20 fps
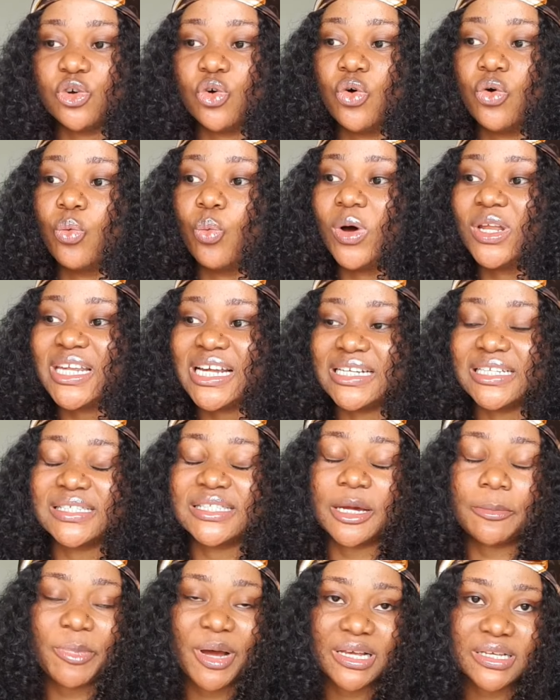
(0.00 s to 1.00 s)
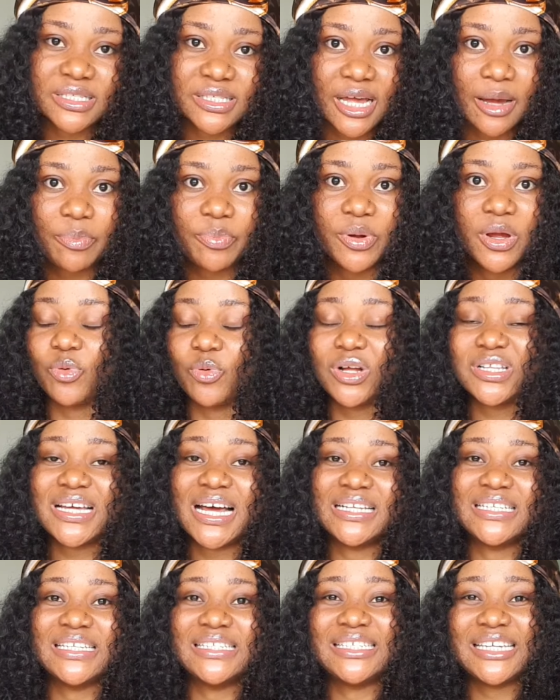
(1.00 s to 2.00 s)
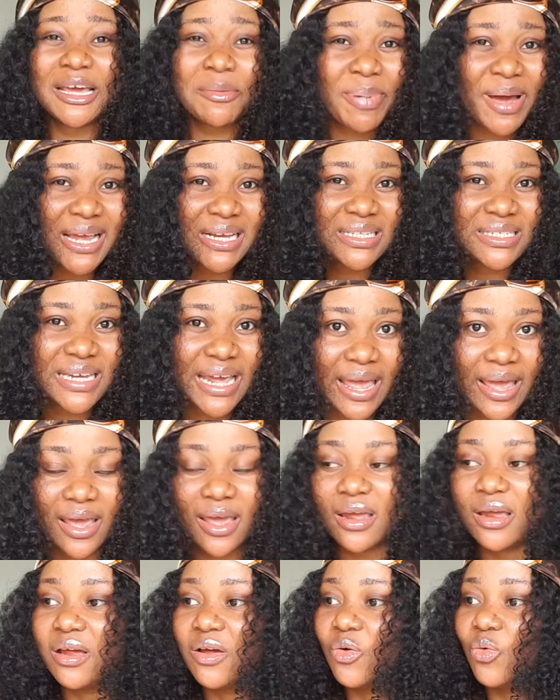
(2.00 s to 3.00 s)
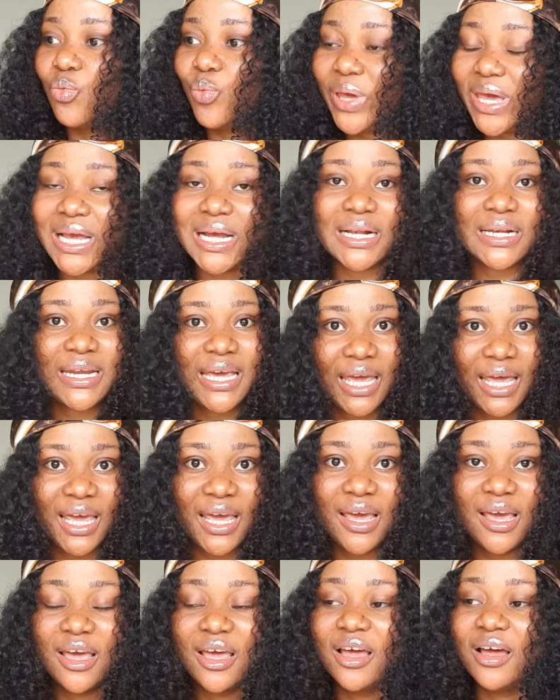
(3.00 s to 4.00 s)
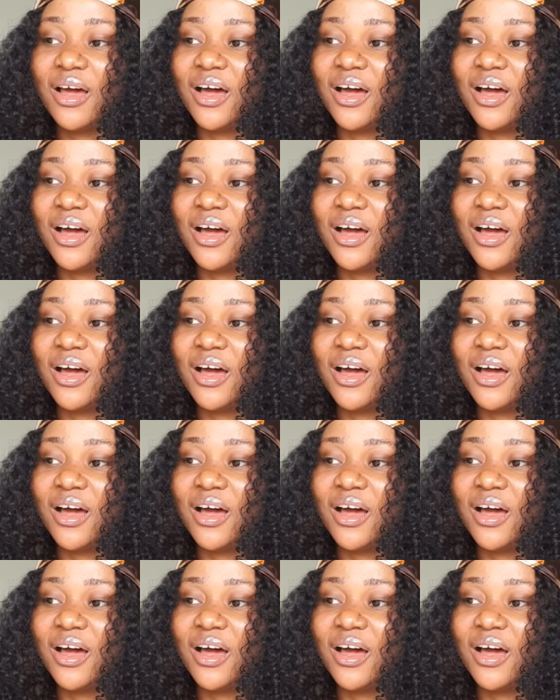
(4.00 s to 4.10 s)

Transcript: oh, what are the step by step, what are the day by day, weekly